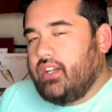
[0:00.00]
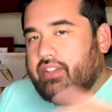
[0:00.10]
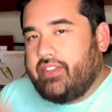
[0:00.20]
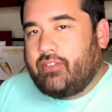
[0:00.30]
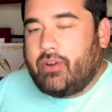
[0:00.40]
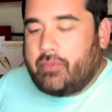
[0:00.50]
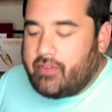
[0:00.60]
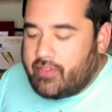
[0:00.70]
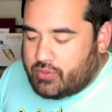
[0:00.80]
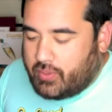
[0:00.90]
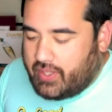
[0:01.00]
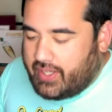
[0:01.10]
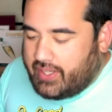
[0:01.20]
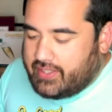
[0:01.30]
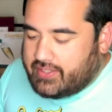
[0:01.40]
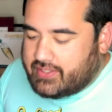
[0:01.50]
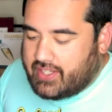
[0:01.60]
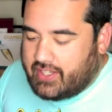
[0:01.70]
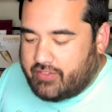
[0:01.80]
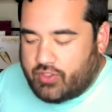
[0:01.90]
The aroma of this wine is
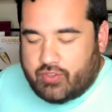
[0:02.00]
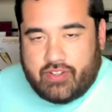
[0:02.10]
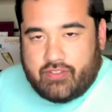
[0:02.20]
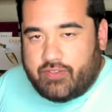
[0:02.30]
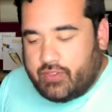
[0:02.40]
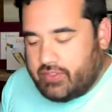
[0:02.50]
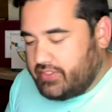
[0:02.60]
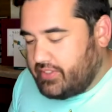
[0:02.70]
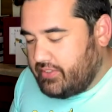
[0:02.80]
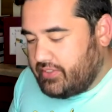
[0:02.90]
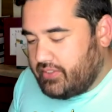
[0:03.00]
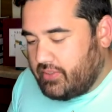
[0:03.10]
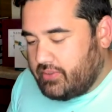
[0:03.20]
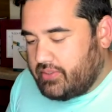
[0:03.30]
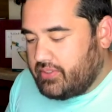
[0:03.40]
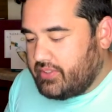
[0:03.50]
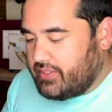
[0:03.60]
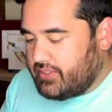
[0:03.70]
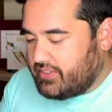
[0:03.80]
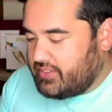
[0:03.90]
kind of a green fruit and citrus notes.
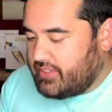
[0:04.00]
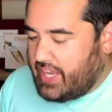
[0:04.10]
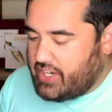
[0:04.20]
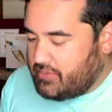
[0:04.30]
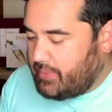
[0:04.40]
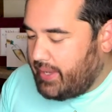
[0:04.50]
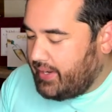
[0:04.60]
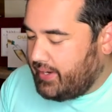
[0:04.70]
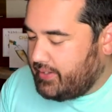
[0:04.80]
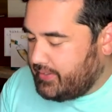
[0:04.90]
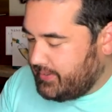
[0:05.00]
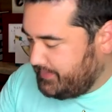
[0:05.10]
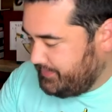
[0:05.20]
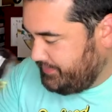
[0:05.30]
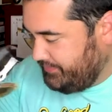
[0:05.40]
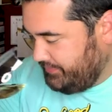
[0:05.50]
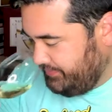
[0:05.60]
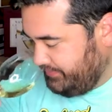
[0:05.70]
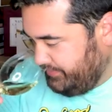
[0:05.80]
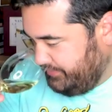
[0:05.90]
There's a little Asian pear,
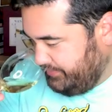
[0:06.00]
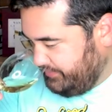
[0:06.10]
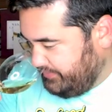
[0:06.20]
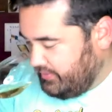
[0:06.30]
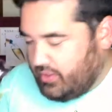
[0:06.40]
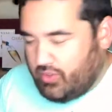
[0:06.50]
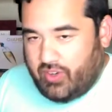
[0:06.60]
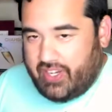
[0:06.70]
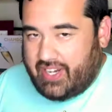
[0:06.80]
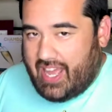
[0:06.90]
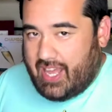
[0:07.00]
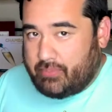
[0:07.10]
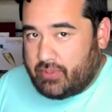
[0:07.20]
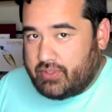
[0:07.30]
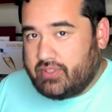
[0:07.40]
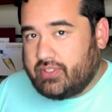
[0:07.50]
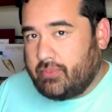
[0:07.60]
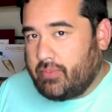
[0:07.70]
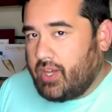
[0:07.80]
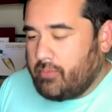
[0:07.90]
green apple,
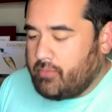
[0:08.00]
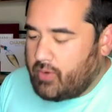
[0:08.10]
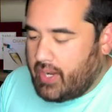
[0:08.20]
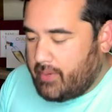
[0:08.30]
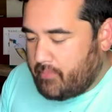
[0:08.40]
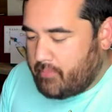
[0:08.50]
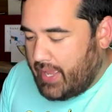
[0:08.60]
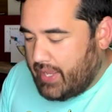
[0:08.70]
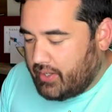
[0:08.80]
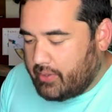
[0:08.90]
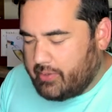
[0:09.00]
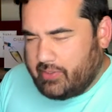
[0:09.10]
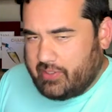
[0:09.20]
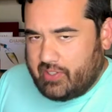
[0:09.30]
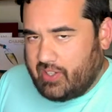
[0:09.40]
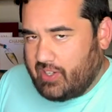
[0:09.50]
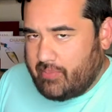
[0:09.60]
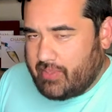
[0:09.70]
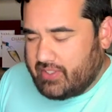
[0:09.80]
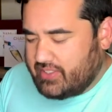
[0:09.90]
some unripe mango, a little
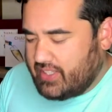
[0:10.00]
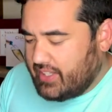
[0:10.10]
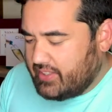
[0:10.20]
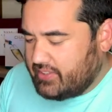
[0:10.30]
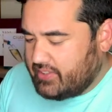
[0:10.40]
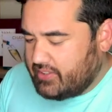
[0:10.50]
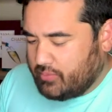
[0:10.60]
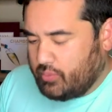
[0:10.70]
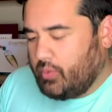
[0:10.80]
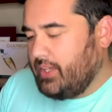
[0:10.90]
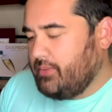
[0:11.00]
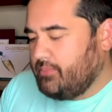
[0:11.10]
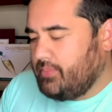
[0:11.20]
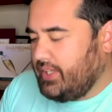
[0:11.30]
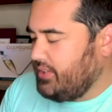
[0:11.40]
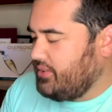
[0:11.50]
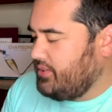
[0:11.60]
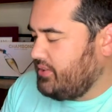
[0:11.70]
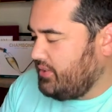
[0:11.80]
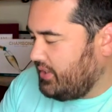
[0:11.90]
lemon zest, some white
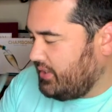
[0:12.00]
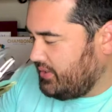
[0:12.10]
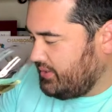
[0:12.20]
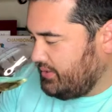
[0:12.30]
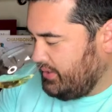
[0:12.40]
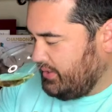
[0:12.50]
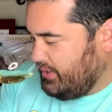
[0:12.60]
peach, all